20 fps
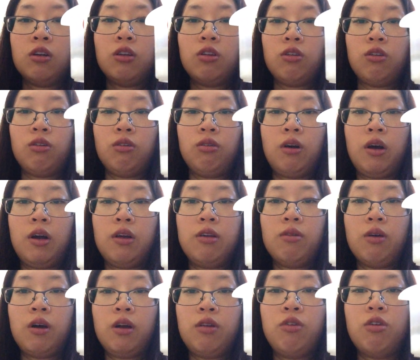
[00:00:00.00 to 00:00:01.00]
So
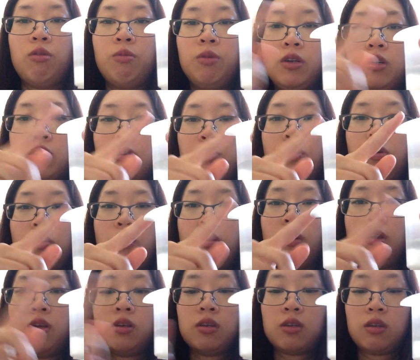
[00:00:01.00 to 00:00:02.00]
I normally just pour
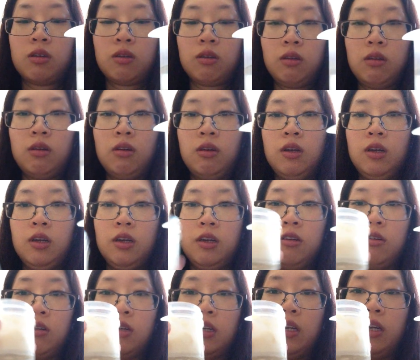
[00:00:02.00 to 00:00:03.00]
this
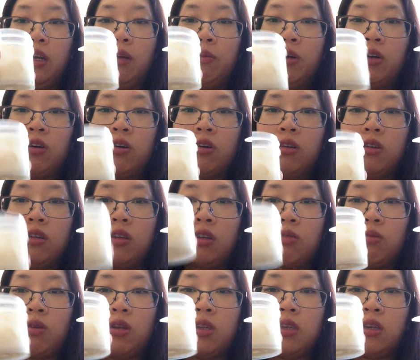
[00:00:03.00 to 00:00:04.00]
into here because
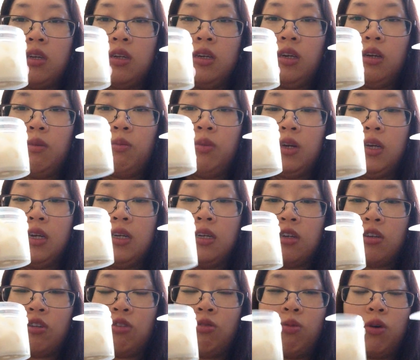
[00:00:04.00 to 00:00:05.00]
this one's a bit
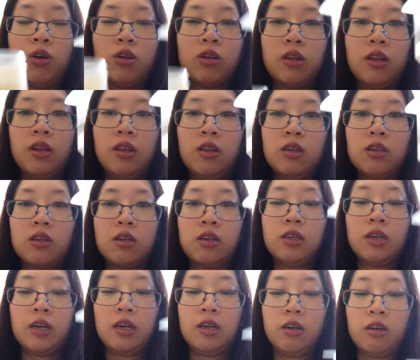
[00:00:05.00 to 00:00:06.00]
easier to wash than this
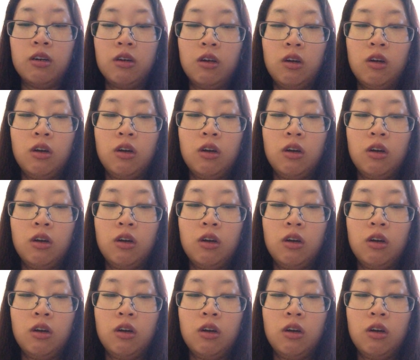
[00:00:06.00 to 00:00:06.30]
container.